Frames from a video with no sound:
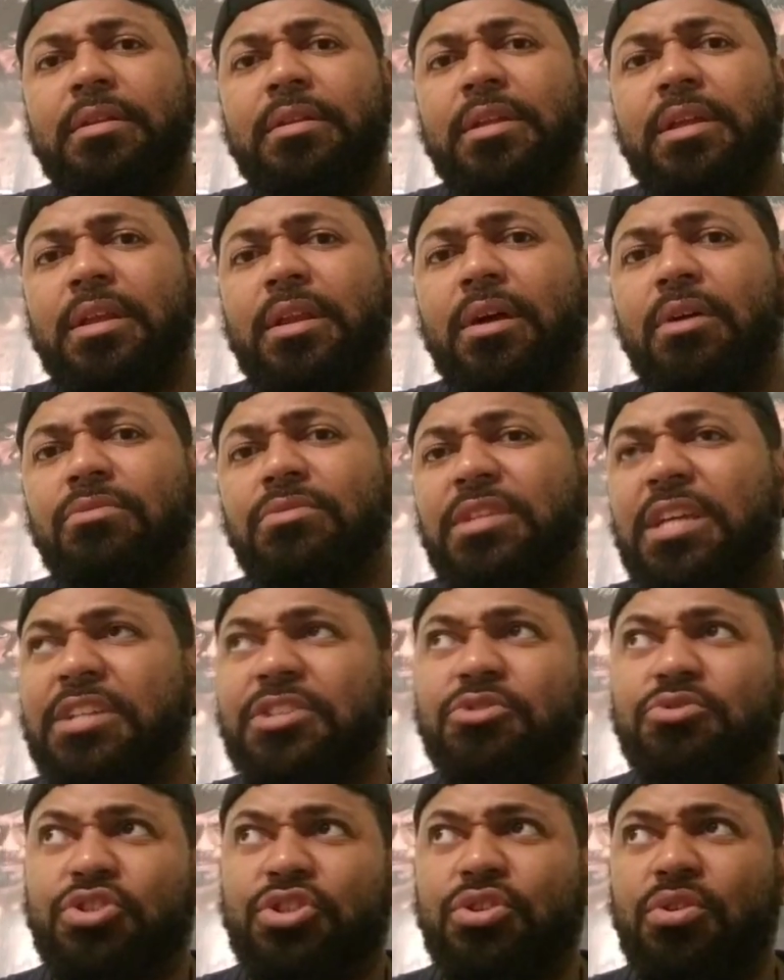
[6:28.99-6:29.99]
You know,
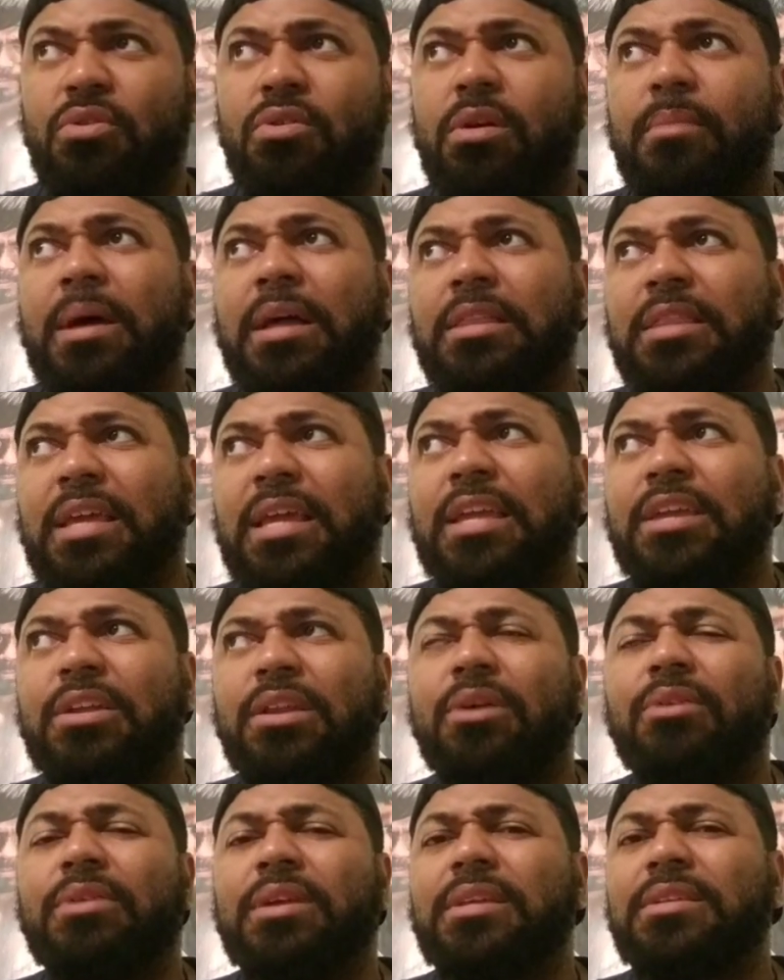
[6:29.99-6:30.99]
Desert Storm. I think
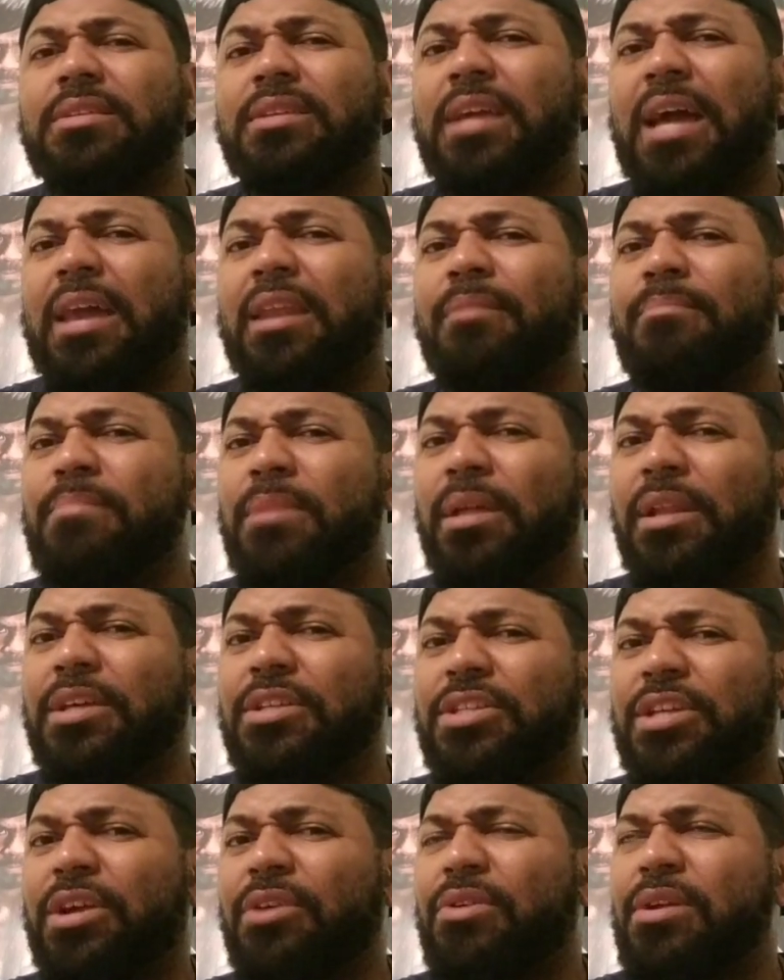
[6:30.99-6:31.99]
you know he's kind of
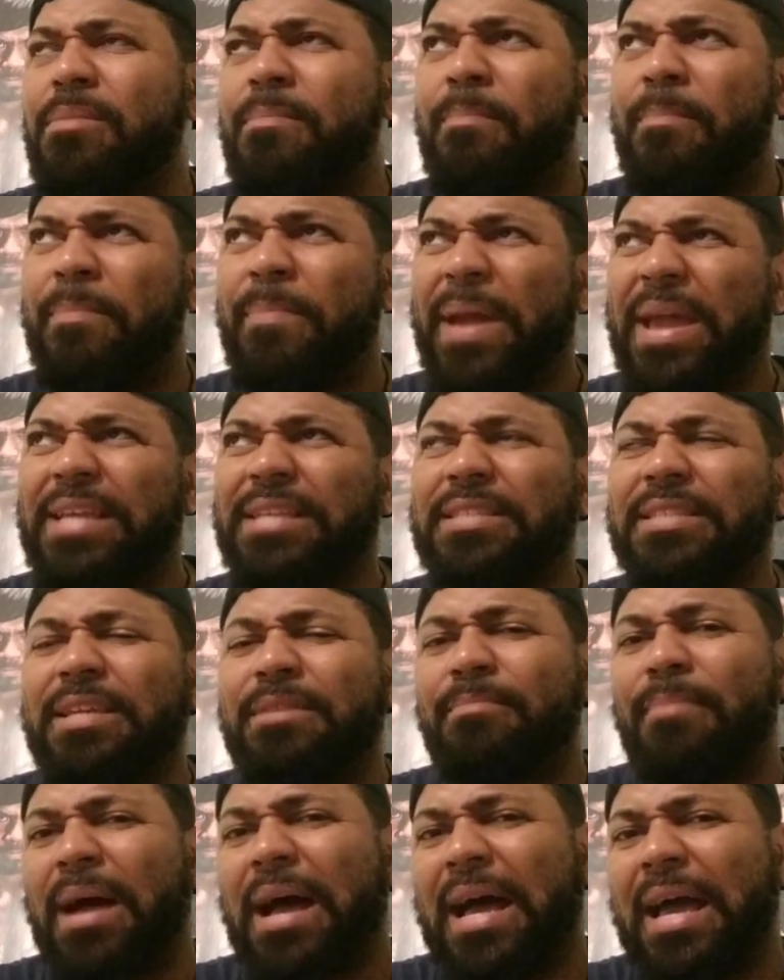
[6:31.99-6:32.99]
military based
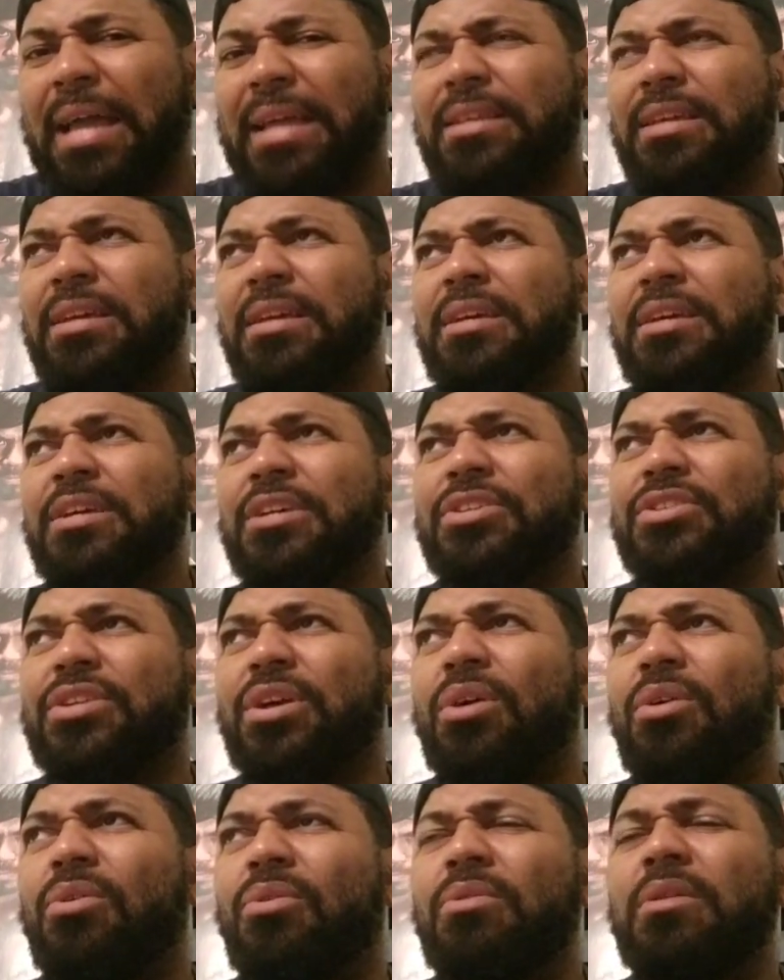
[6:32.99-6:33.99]
in mind,
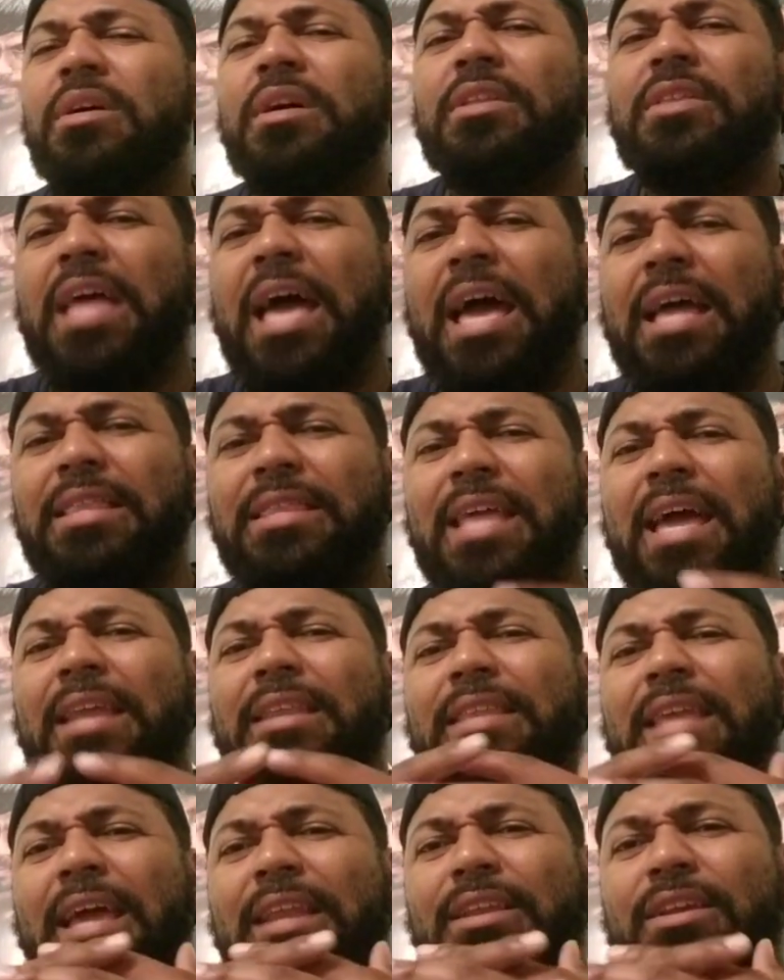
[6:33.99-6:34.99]
so that
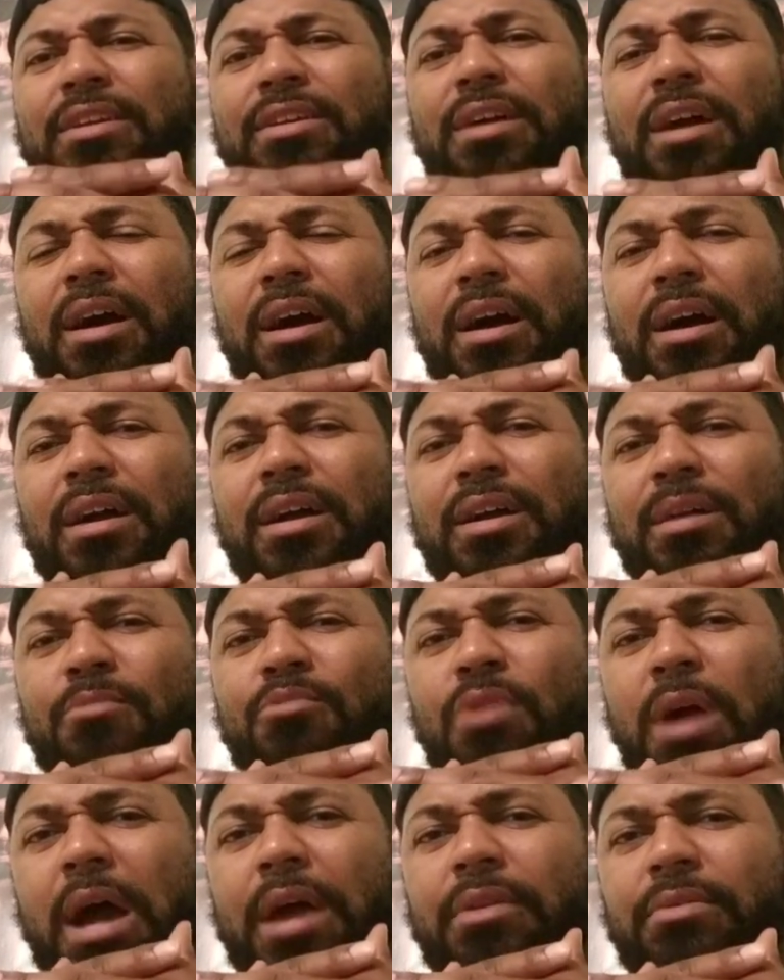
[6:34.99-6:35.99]
that that uh,
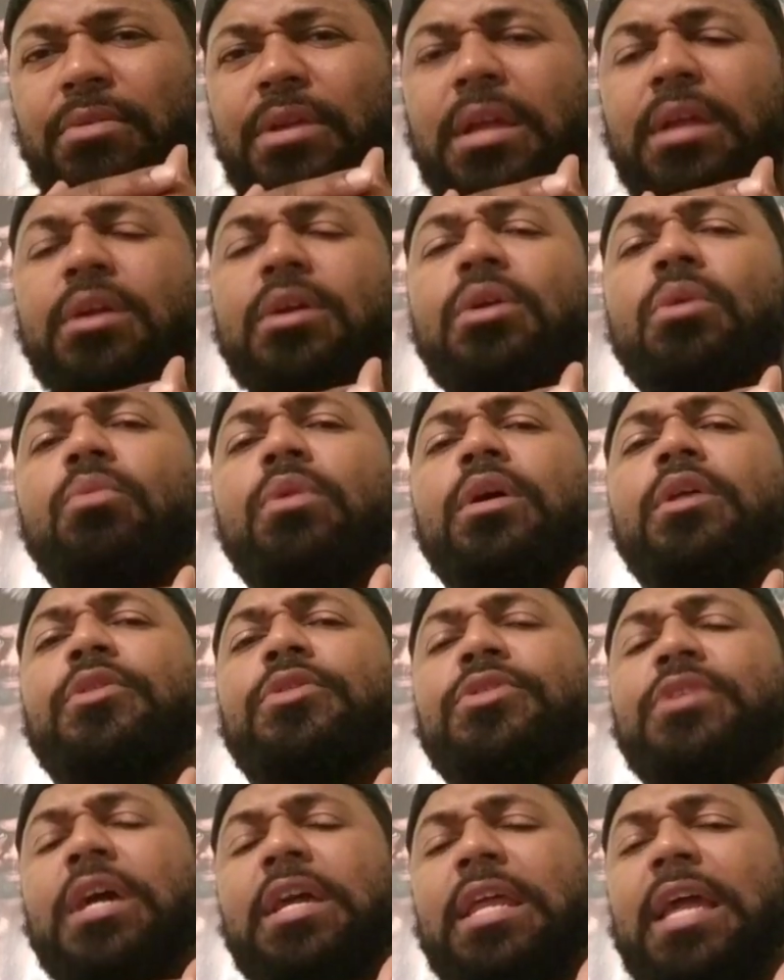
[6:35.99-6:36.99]
camaraderie
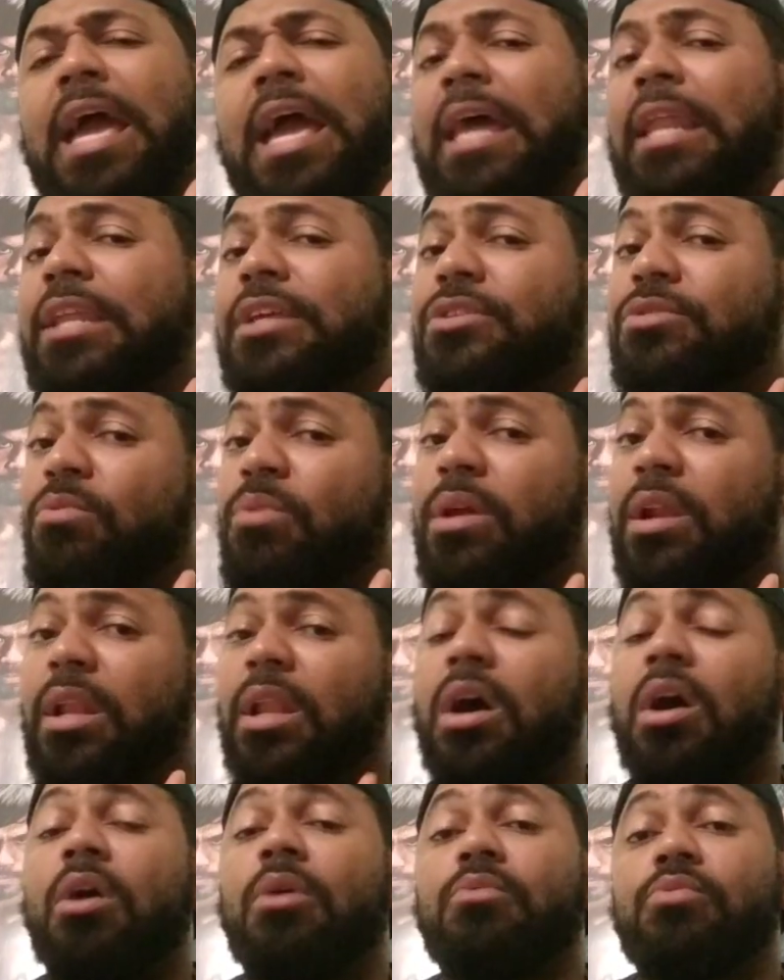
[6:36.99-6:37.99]
with Teddy Atlas went
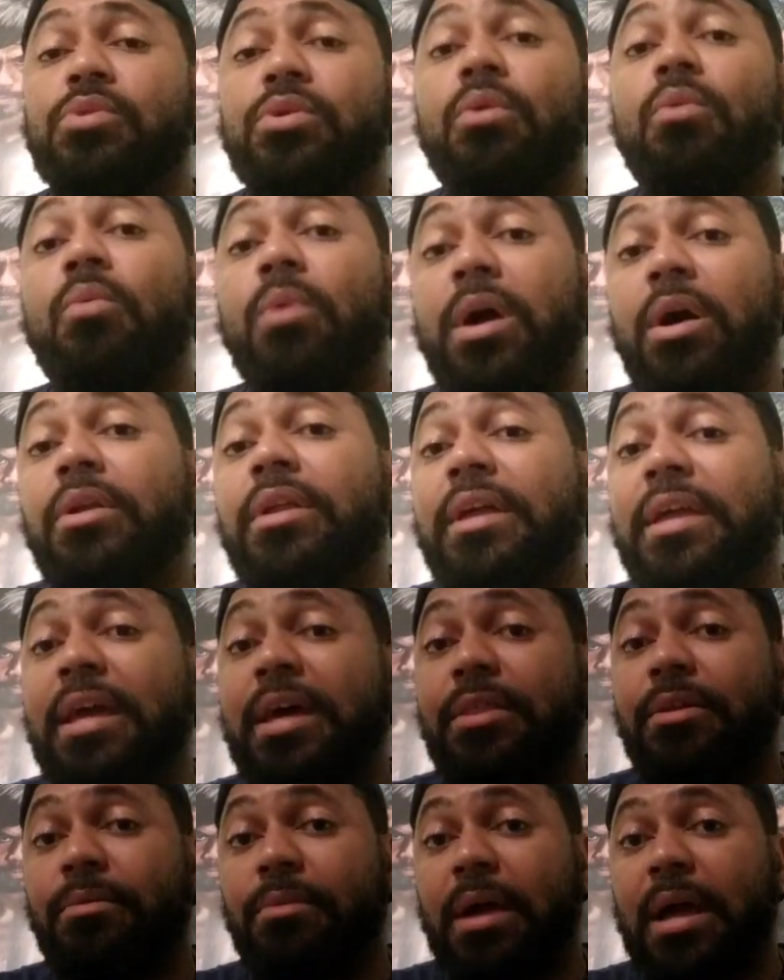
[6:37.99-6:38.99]
along real well
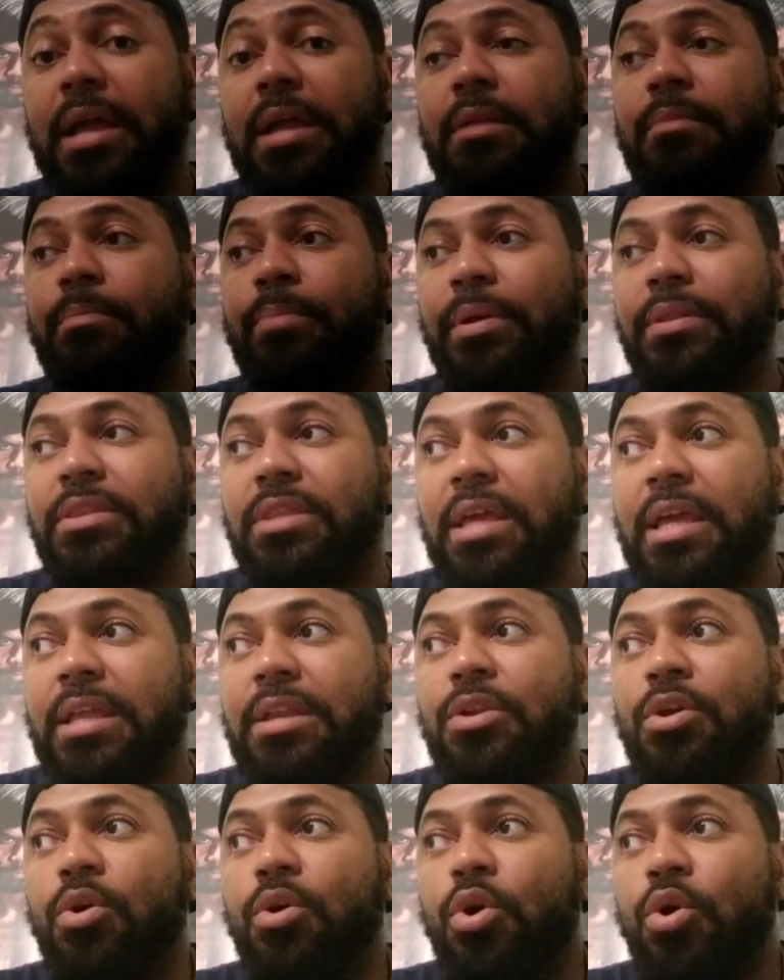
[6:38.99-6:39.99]
together, right? But
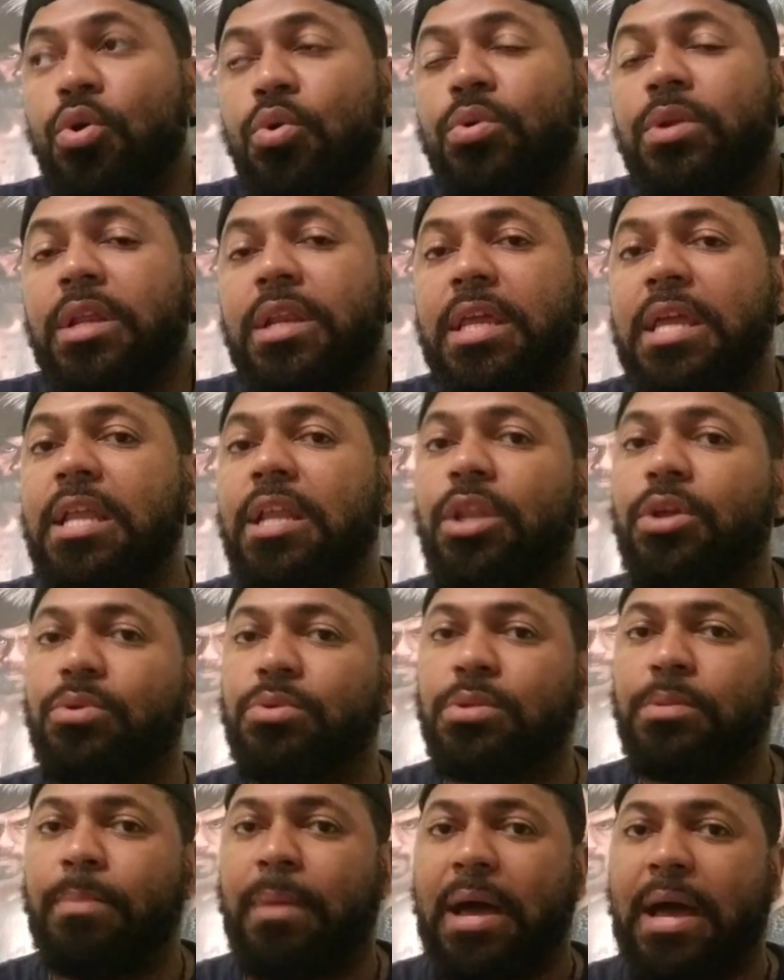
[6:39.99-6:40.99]
then who did he
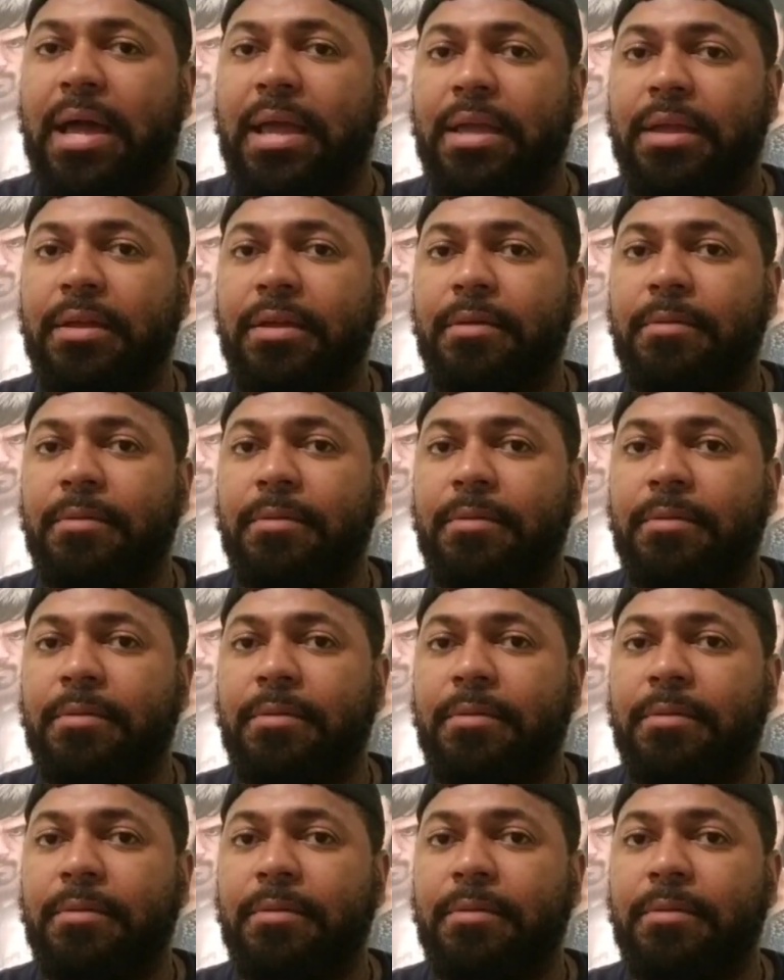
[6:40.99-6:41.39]
lose by?